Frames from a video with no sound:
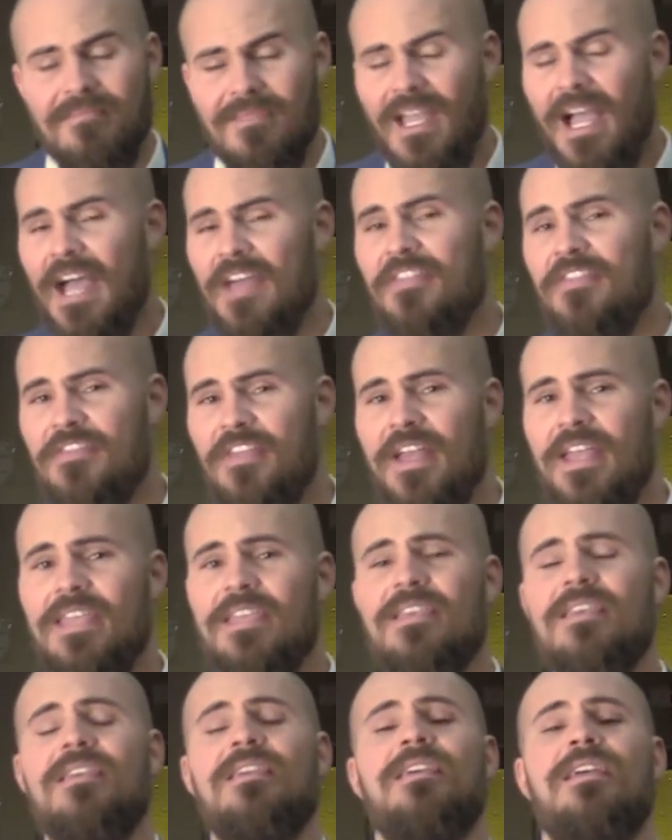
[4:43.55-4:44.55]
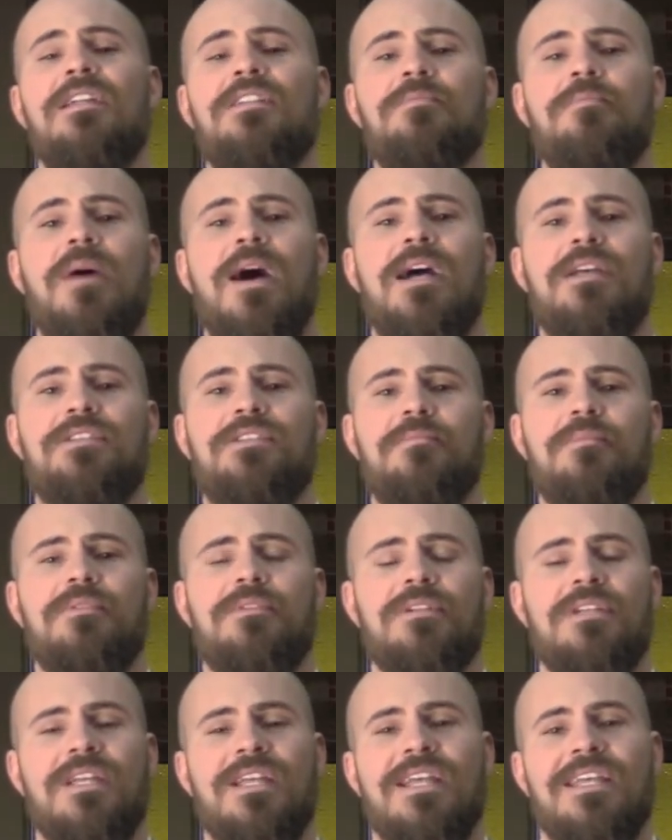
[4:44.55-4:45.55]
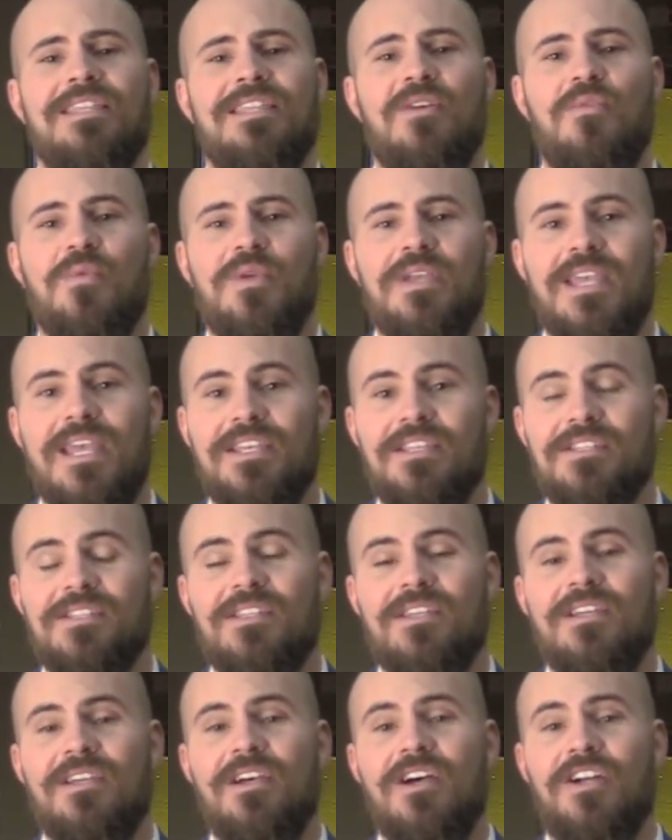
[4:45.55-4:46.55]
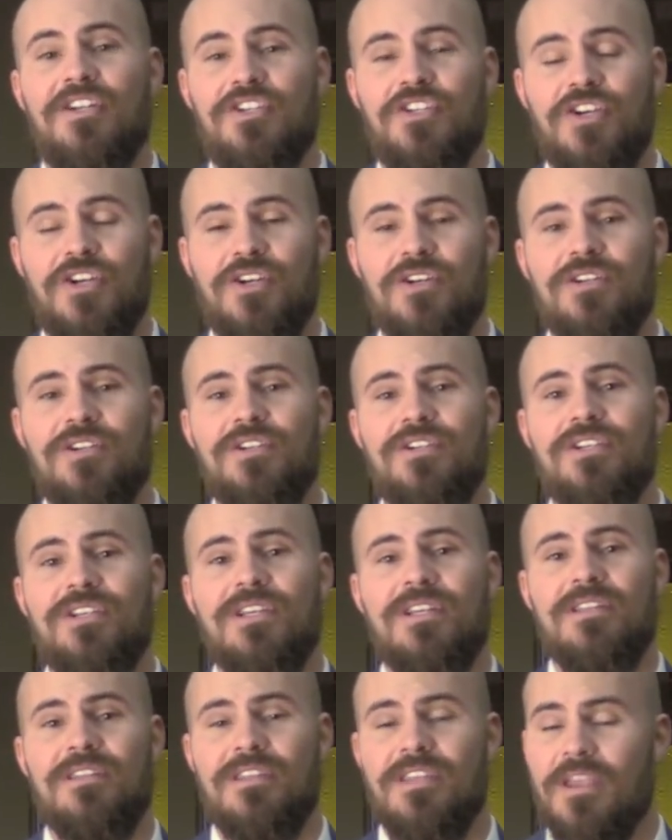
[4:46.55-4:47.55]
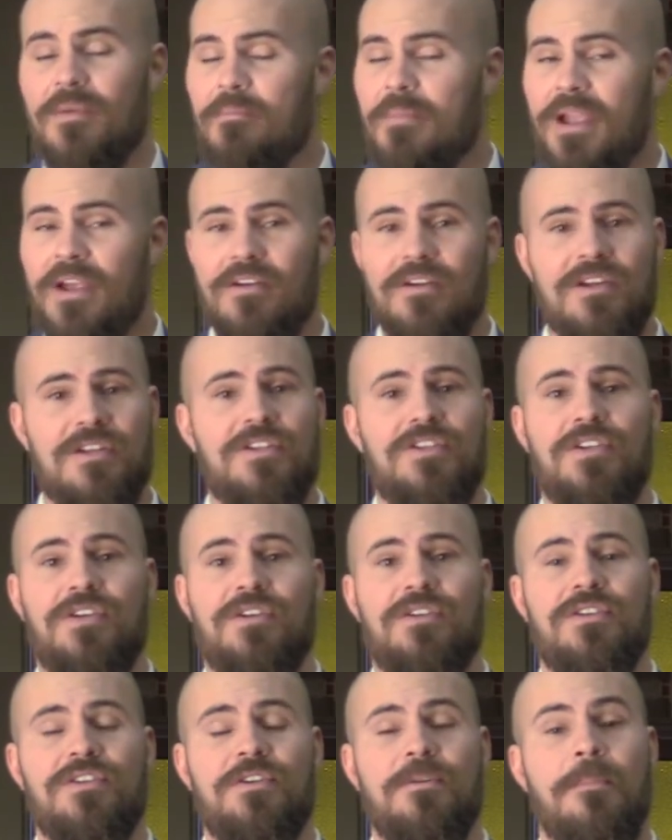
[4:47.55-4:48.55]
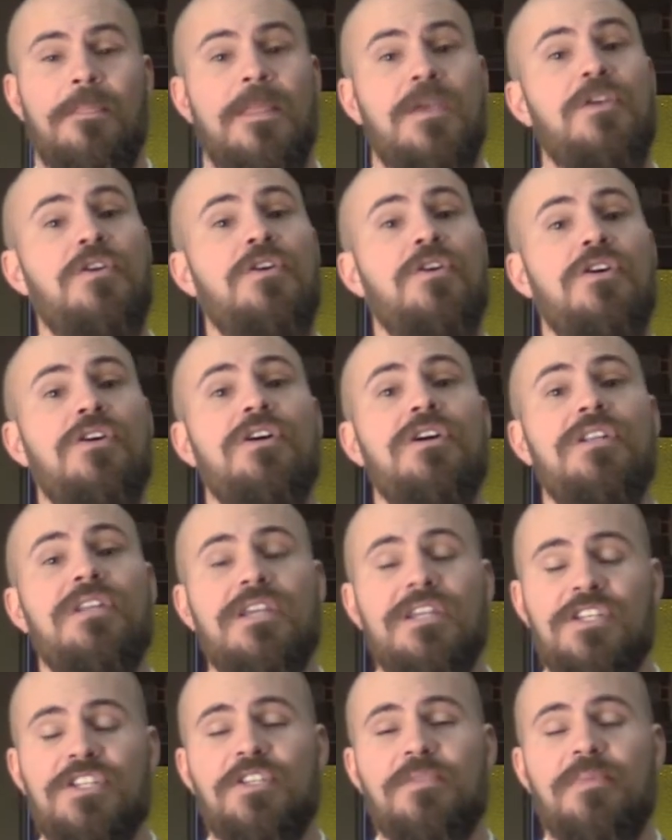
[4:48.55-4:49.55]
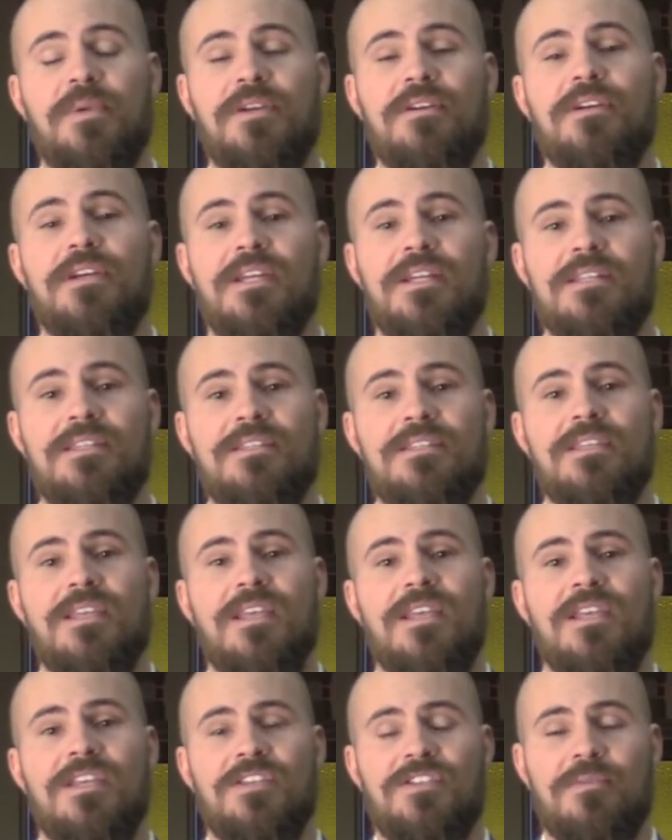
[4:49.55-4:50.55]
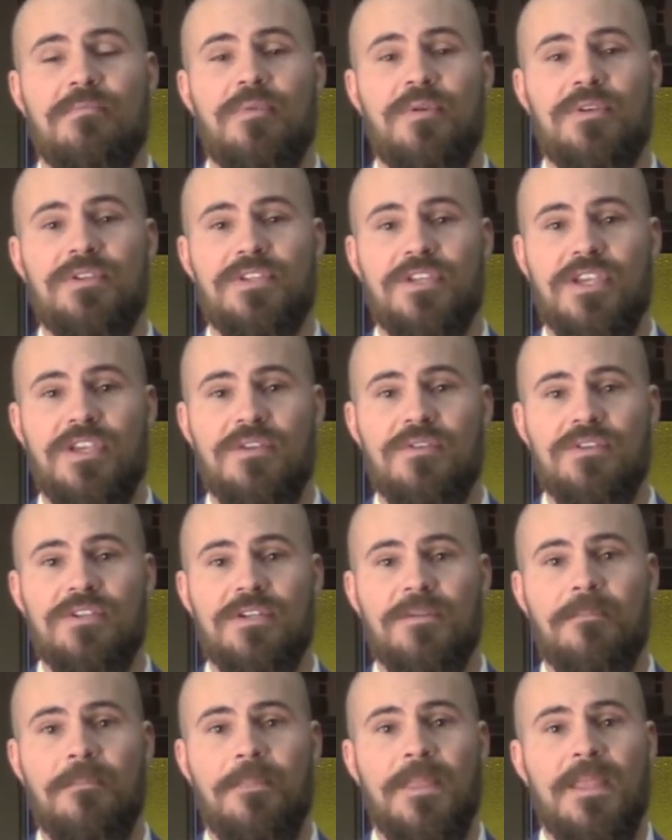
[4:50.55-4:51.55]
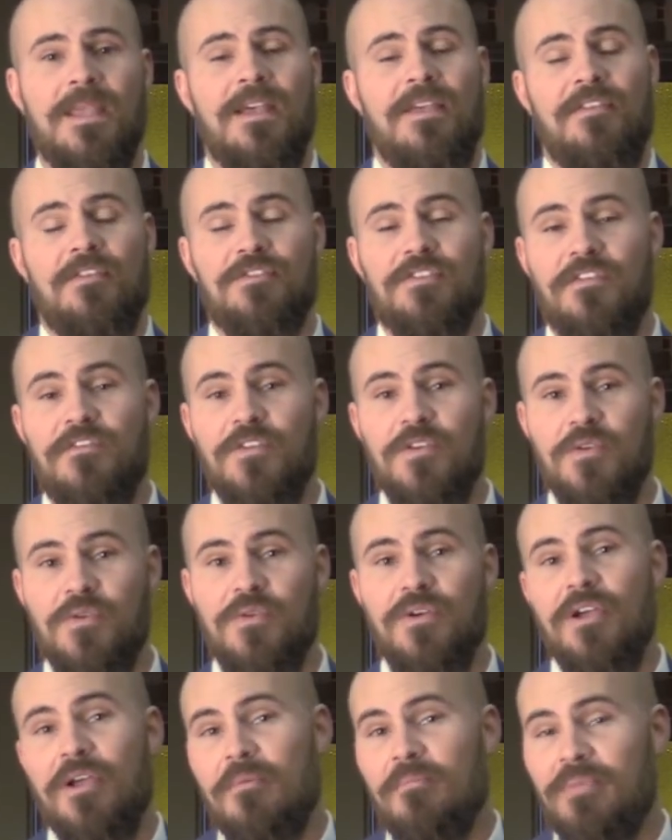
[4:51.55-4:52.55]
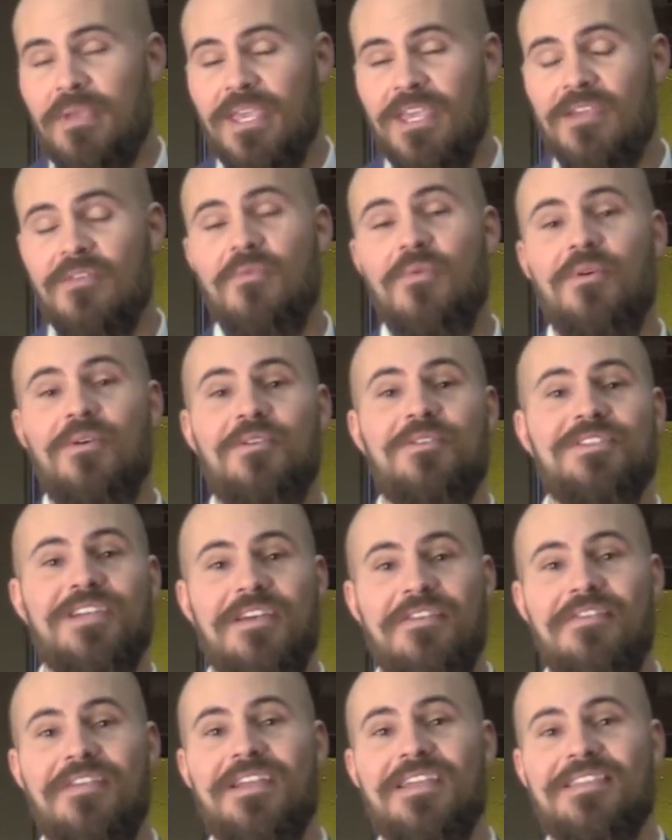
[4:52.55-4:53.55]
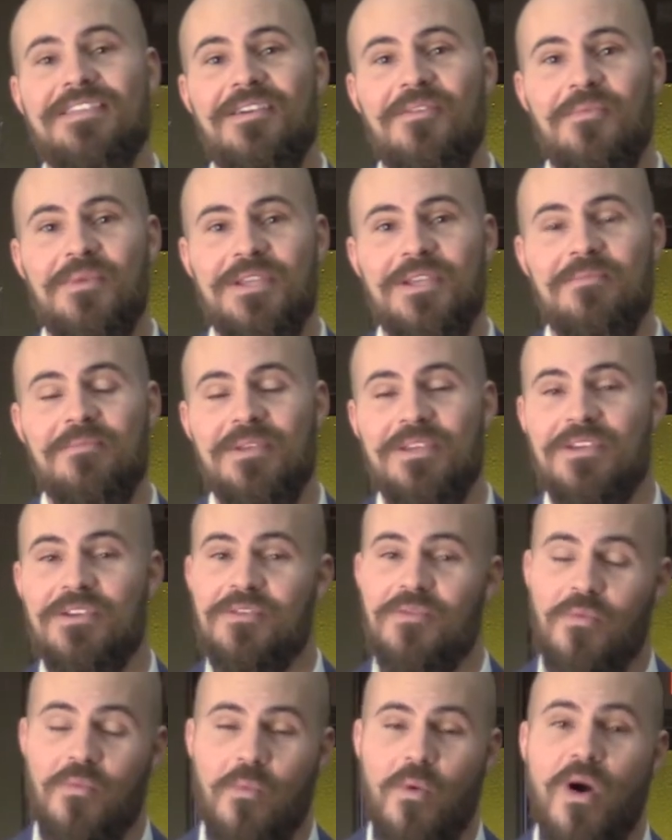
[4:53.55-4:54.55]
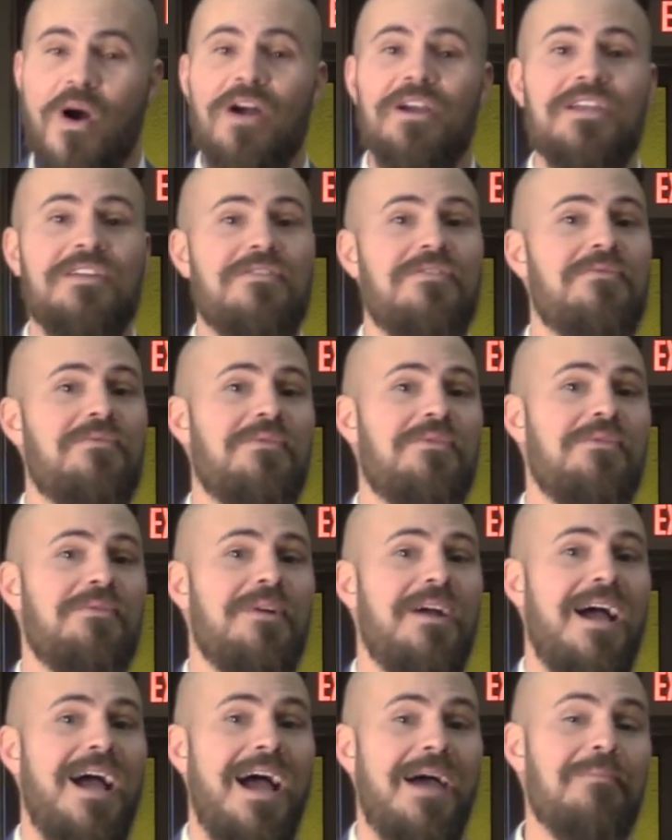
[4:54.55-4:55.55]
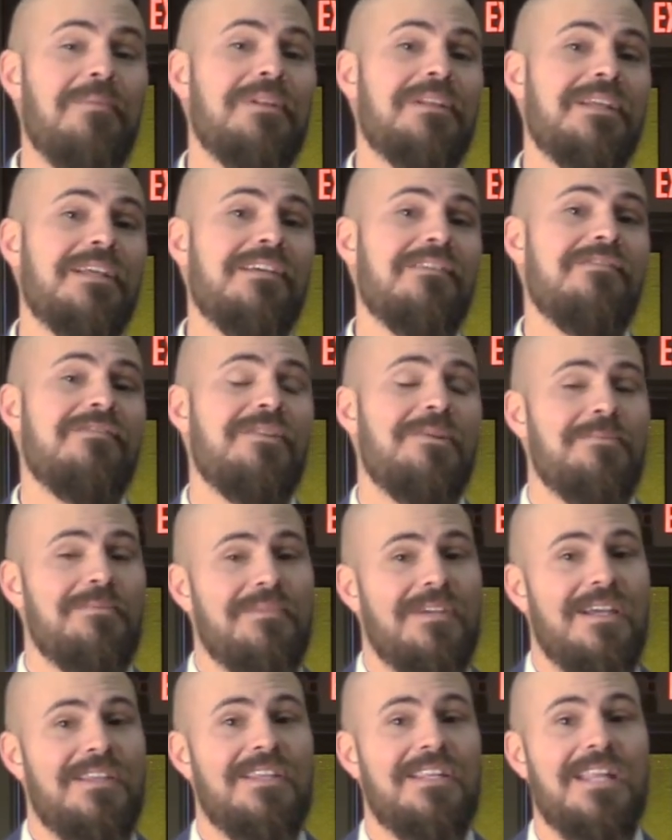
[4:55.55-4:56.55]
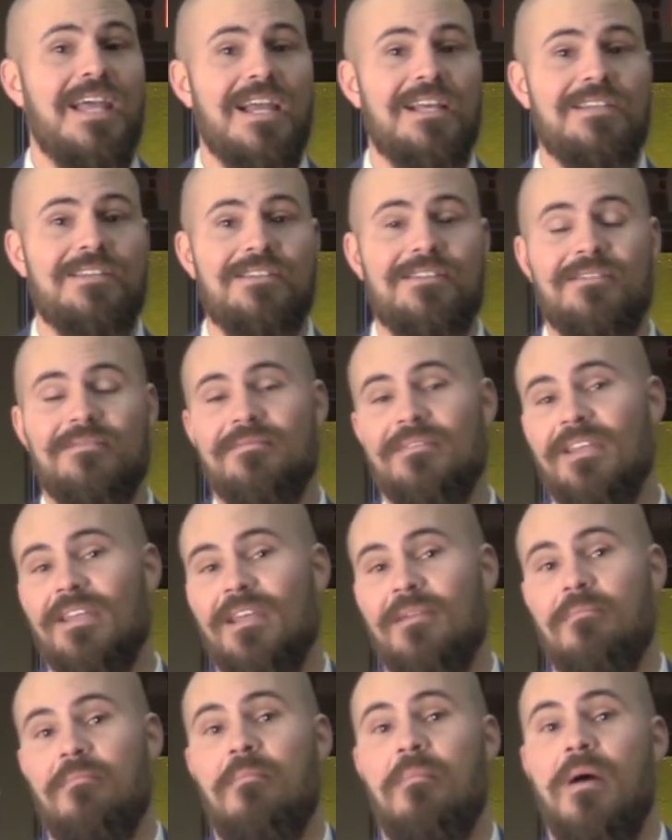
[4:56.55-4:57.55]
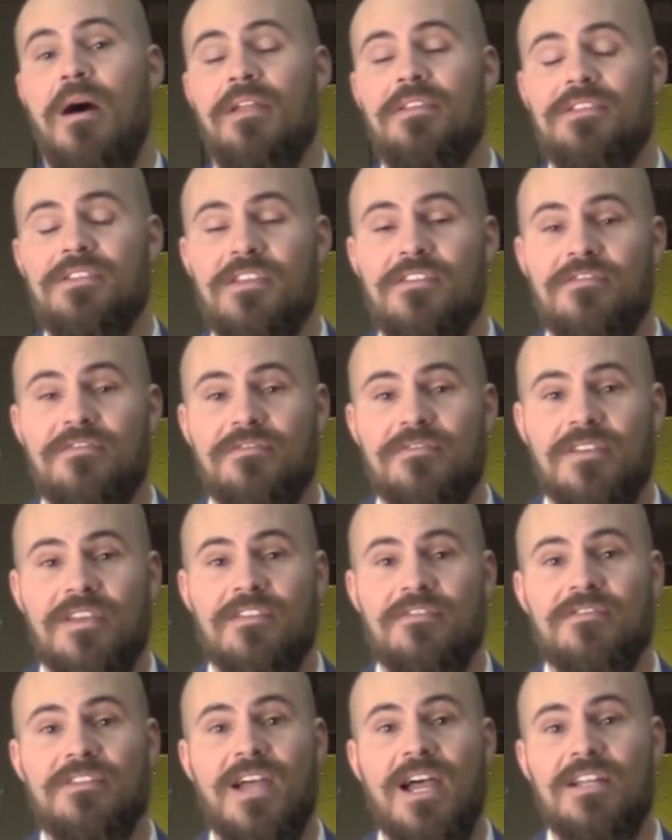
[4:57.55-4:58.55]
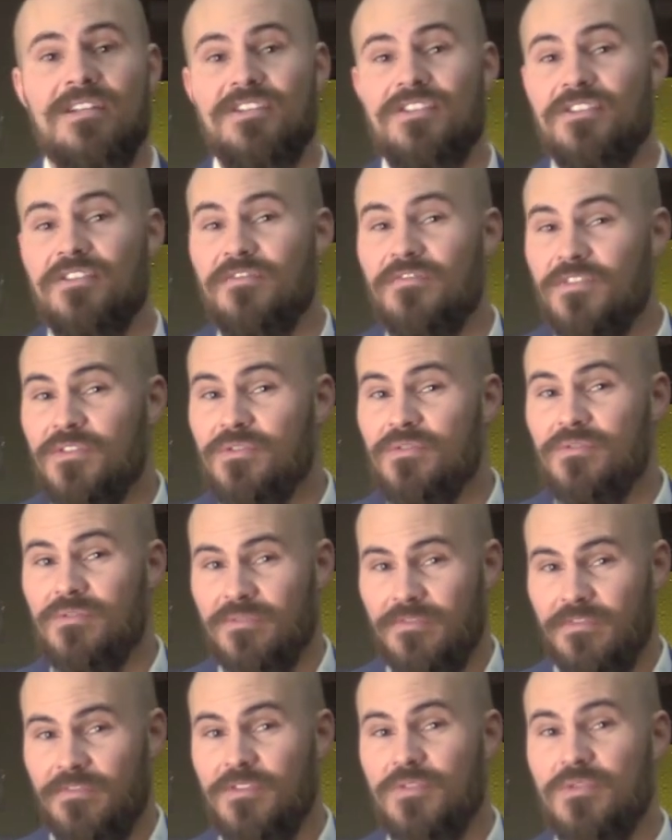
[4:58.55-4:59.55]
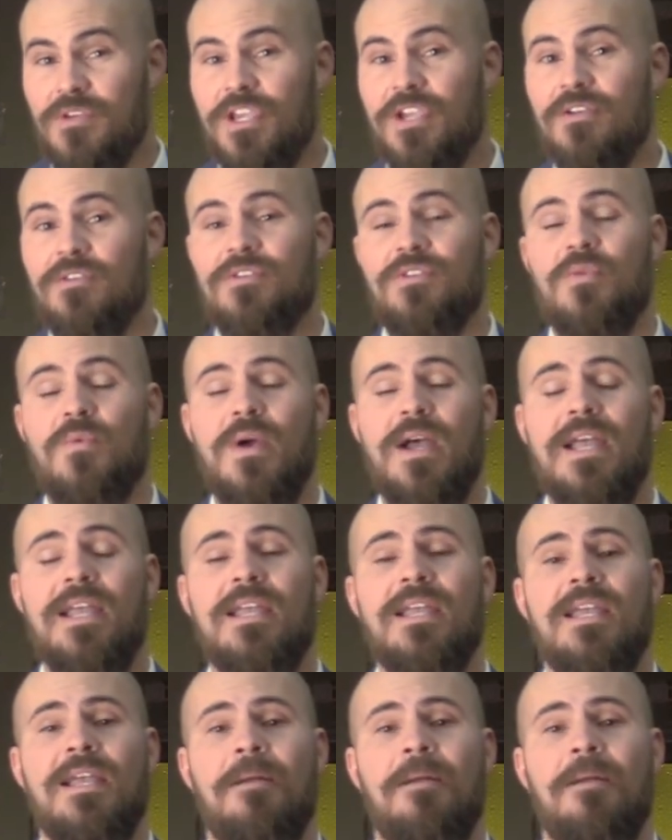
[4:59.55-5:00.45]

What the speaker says: I think it's possible that we as a church, the American church, could experience some persecution. There's a few P words, I think, that we could be walking through, I believe, in the next months, if not just a few years away.